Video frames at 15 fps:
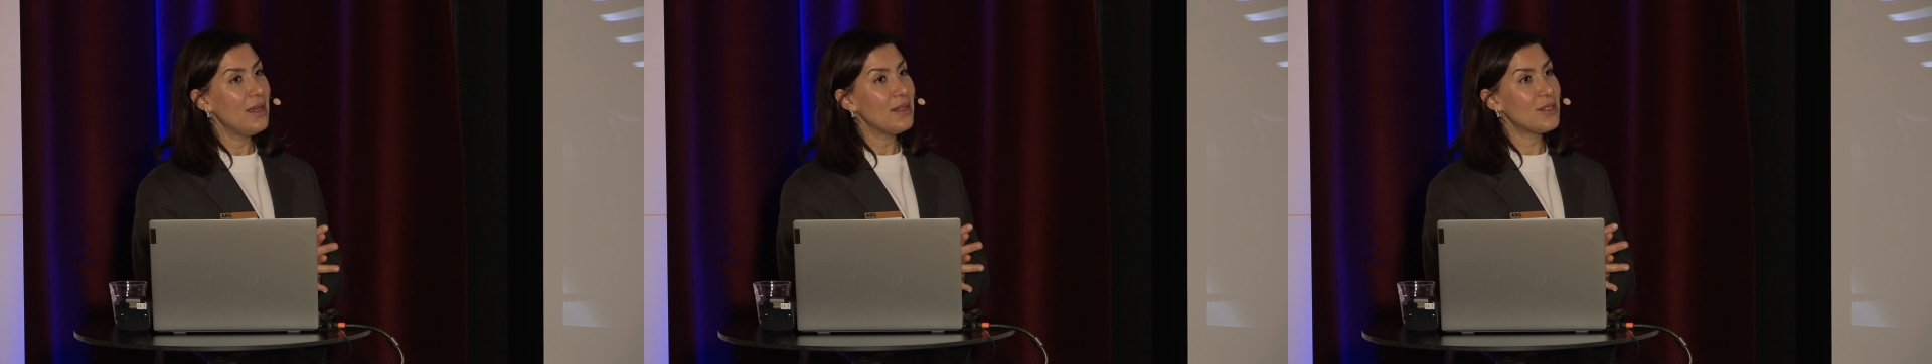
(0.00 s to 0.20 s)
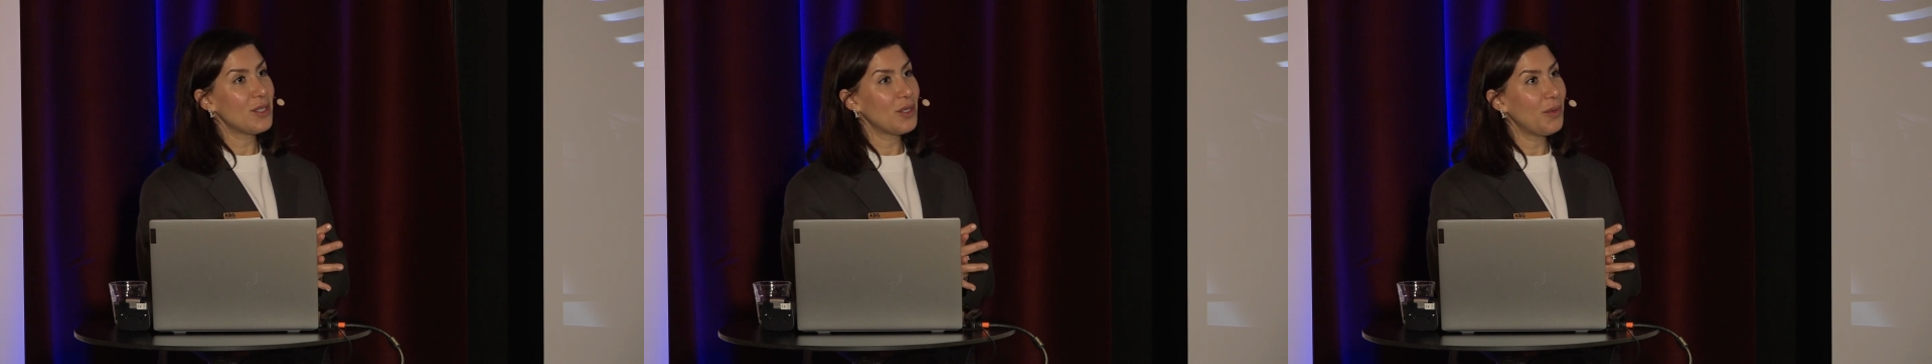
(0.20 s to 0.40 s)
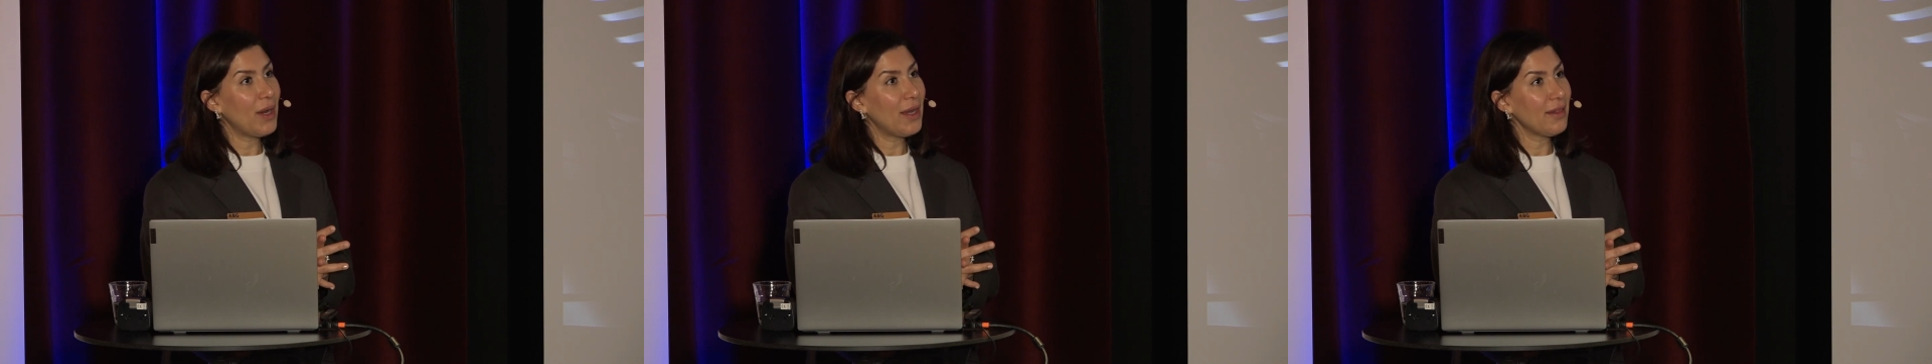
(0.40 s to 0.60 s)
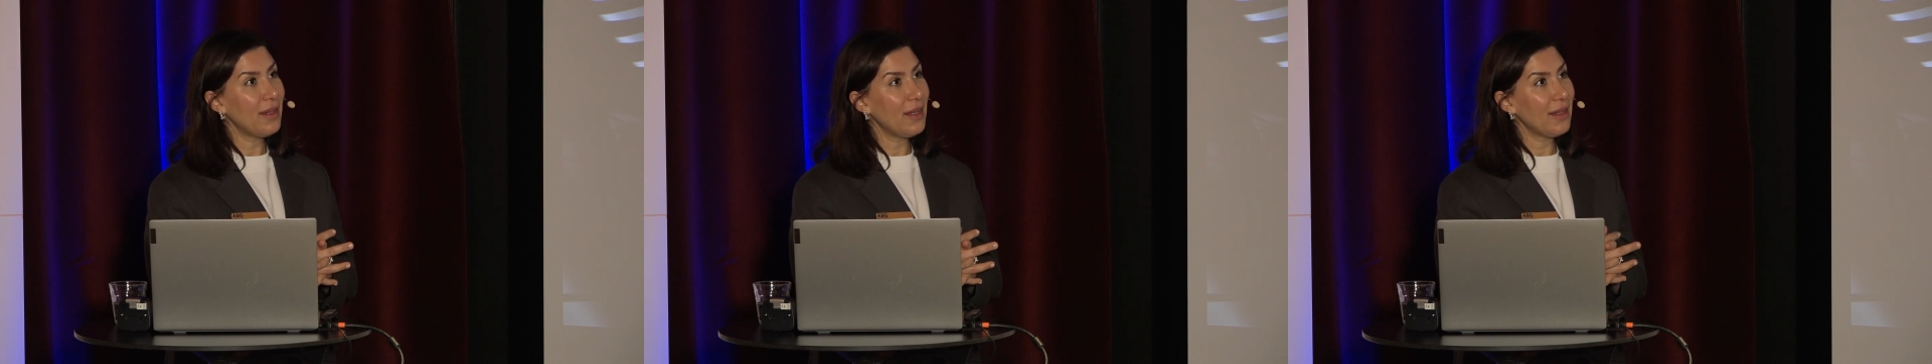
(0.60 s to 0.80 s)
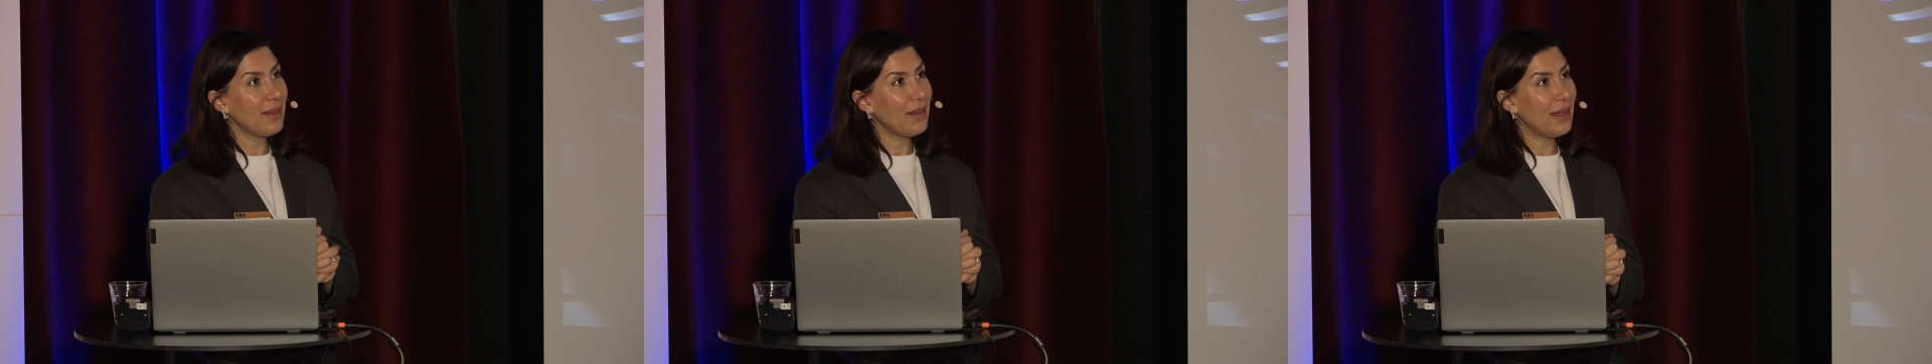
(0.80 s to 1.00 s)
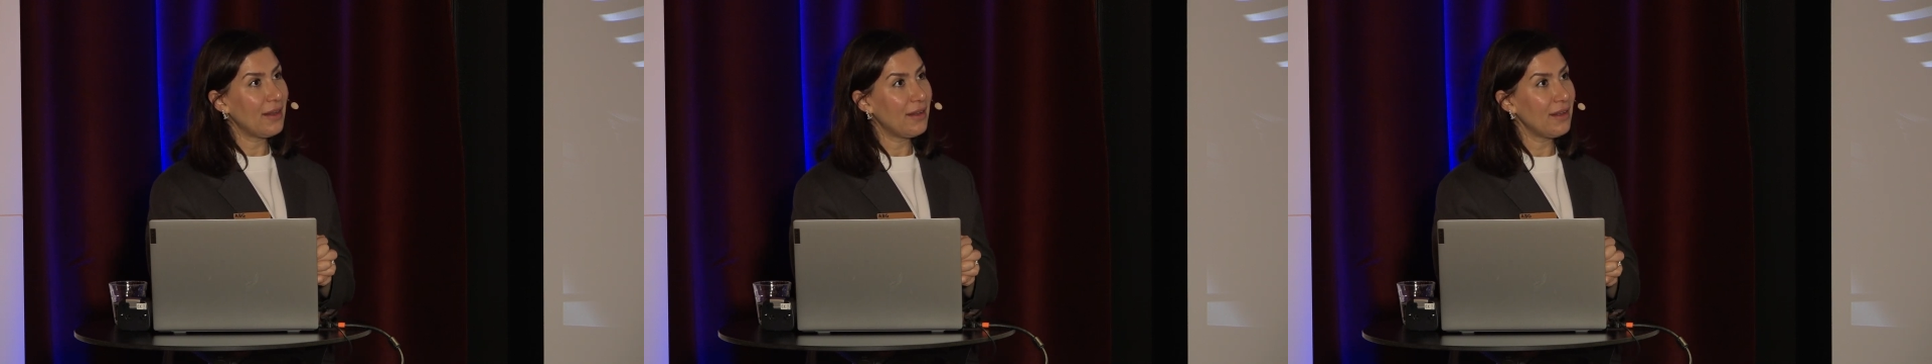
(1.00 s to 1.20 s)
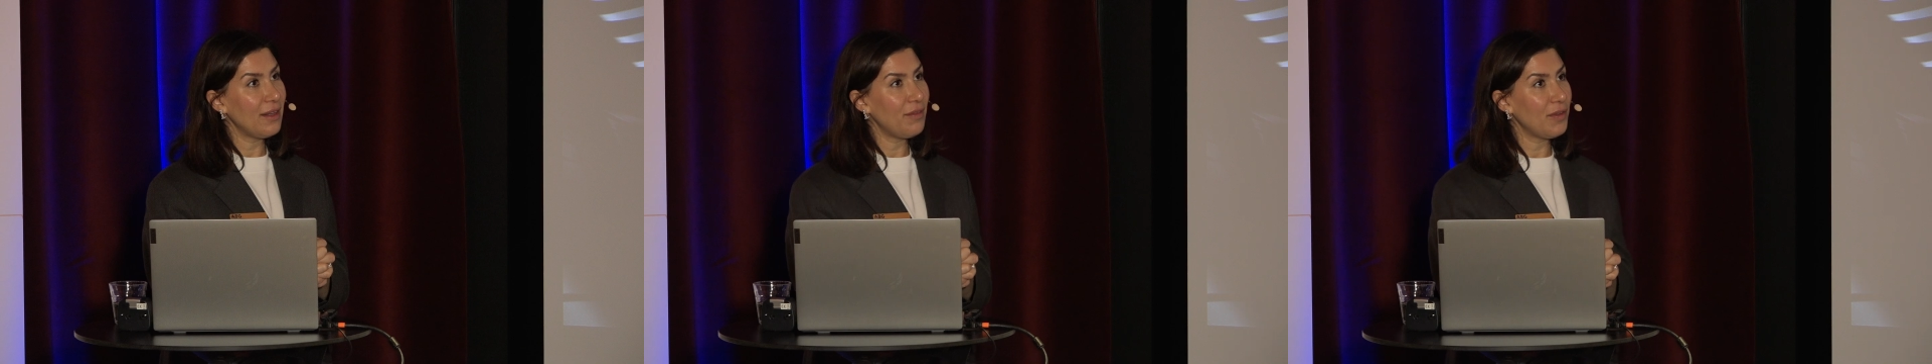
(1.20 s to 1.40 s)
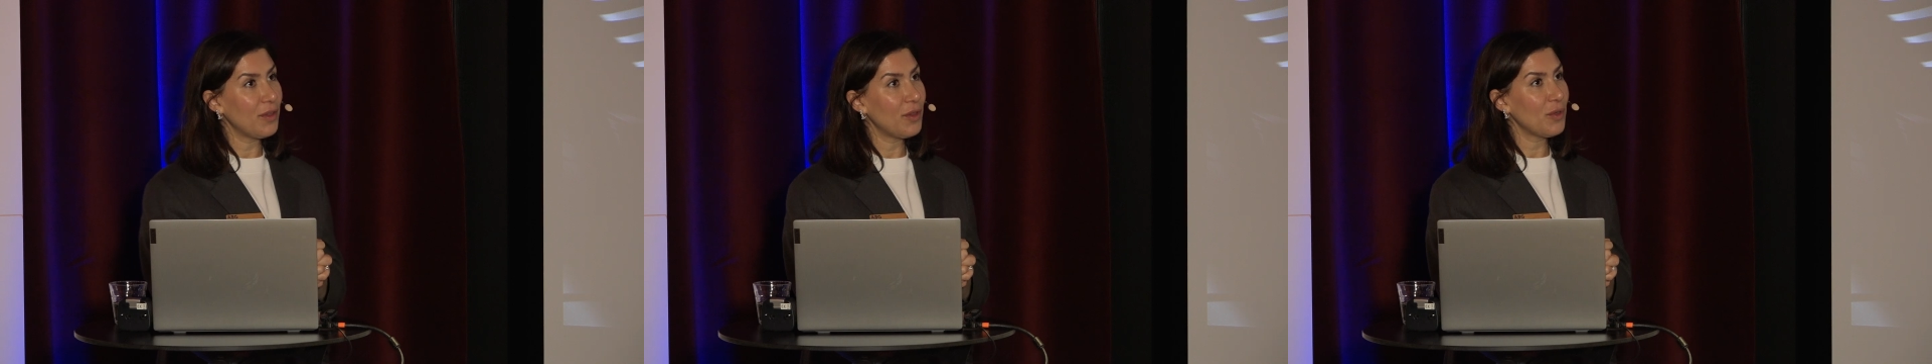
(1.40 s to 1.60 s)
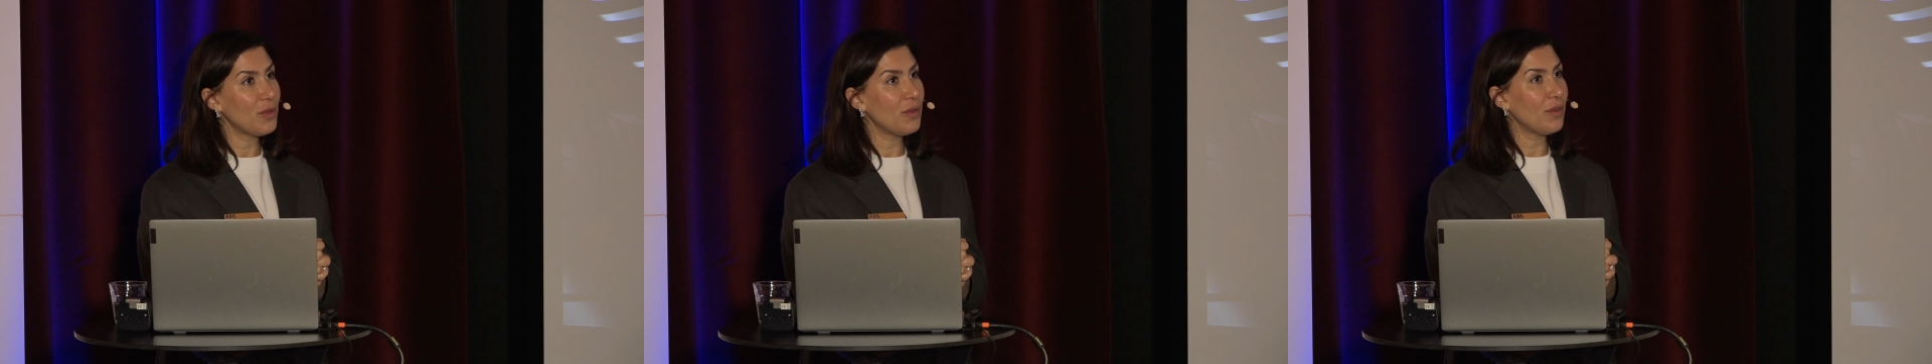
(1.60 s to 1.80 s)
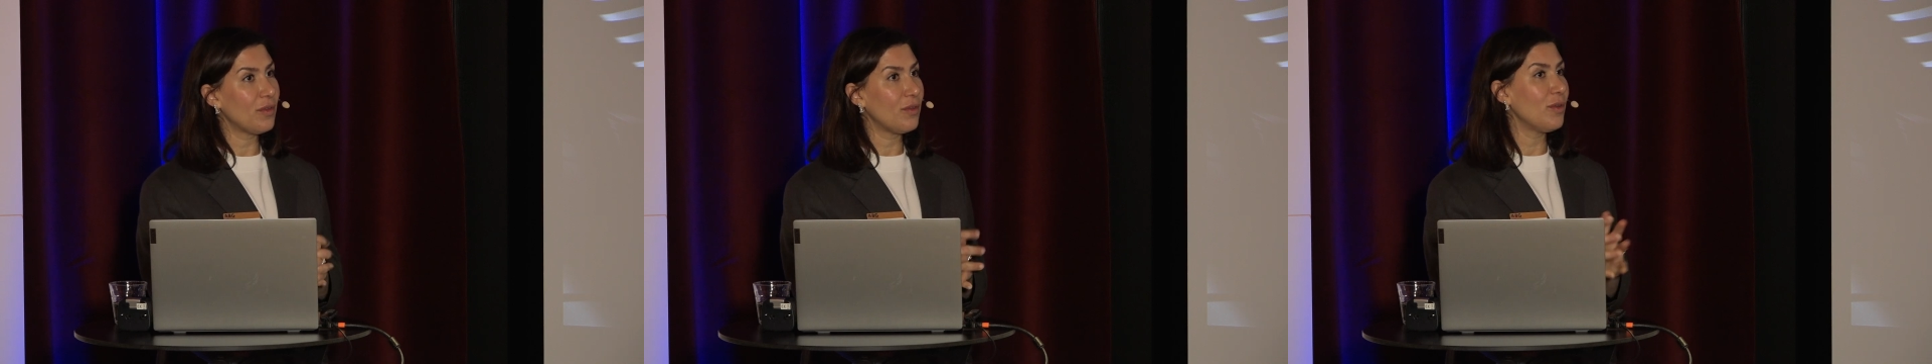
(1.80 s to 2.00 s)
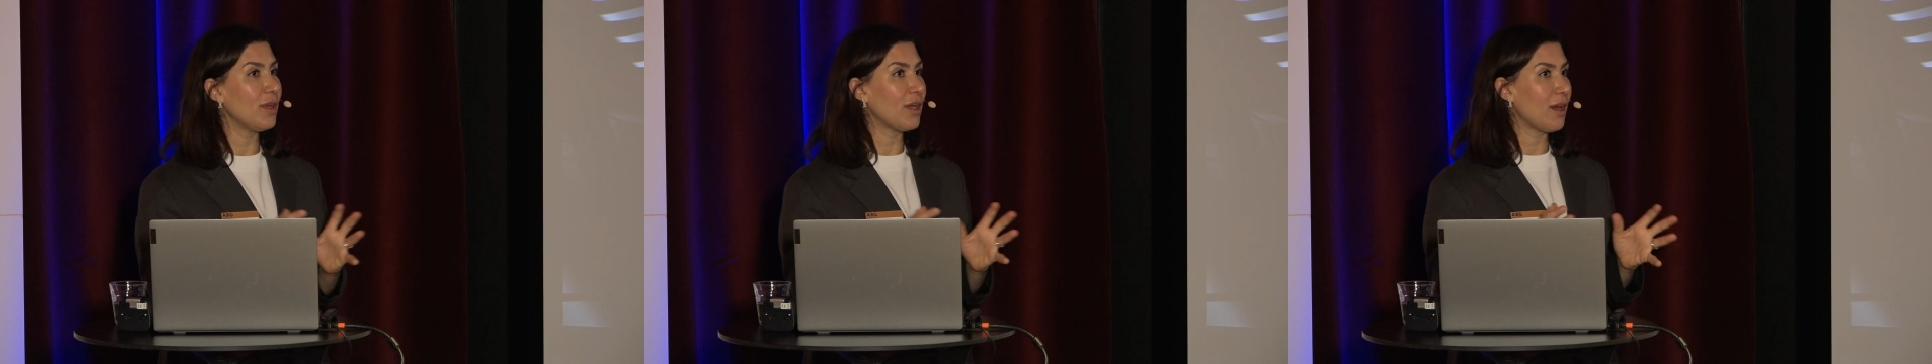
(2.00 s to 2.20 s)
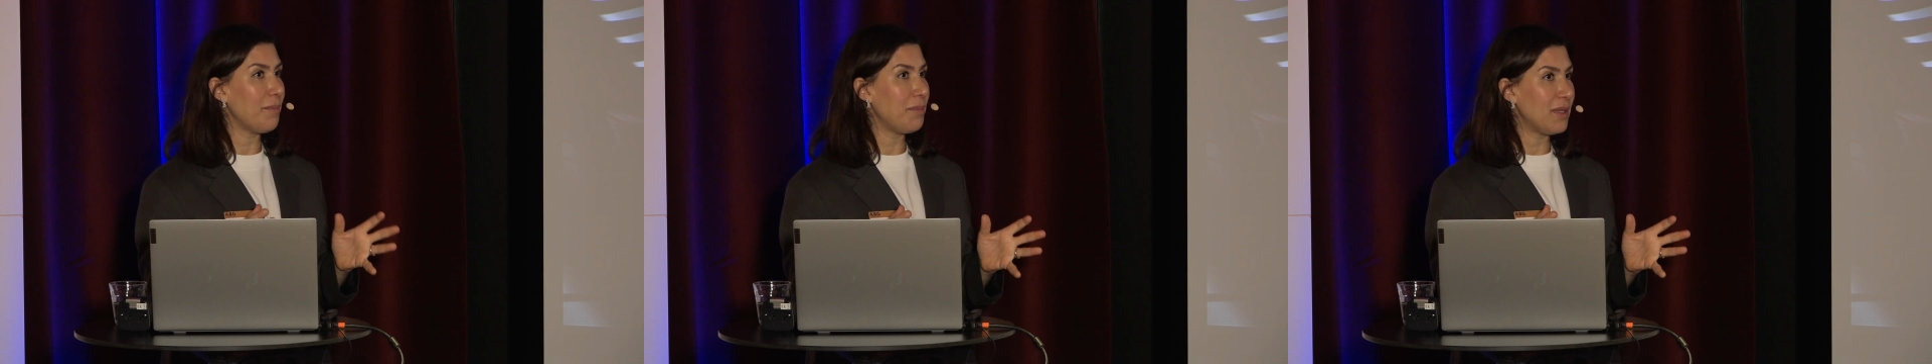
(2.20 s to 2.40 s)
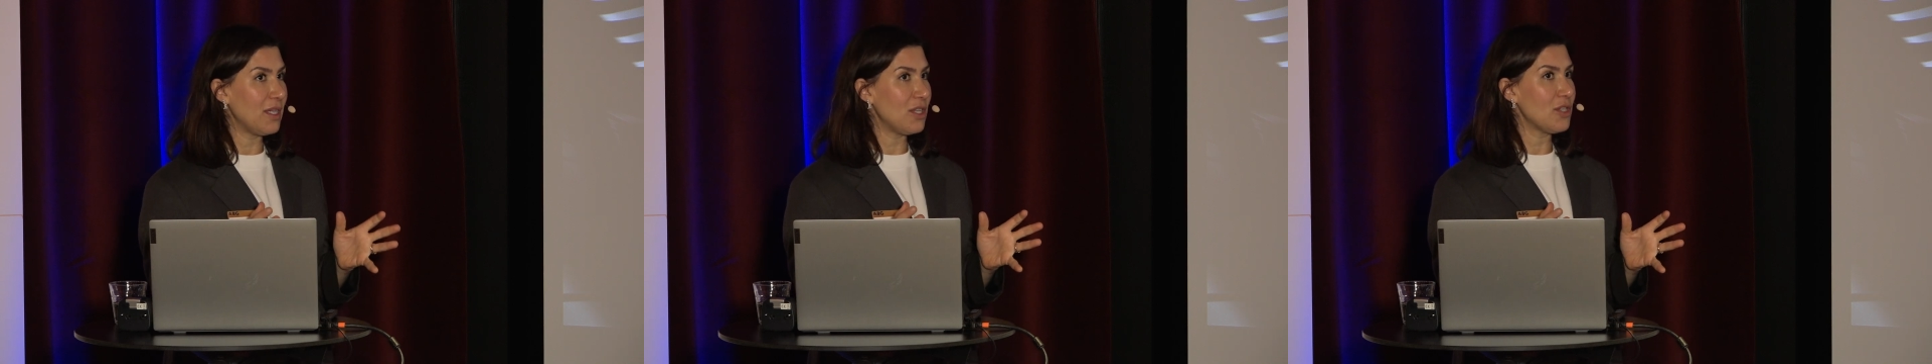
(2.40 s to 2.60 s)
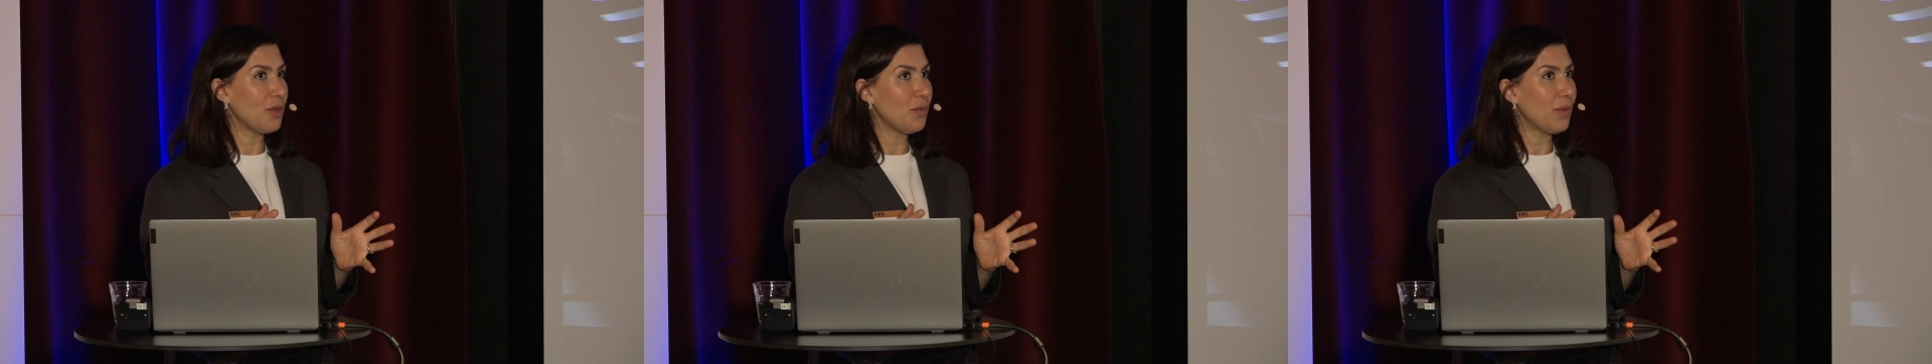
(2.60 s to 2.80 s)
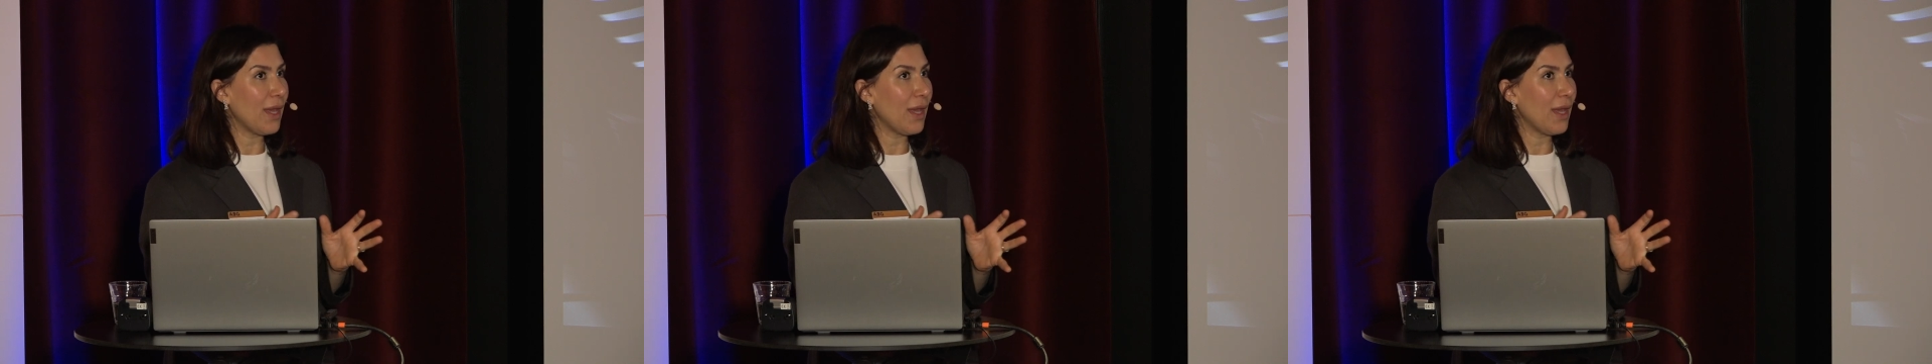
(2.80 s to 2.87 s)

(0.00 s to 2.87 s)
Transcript: So I think that if you look to the competition,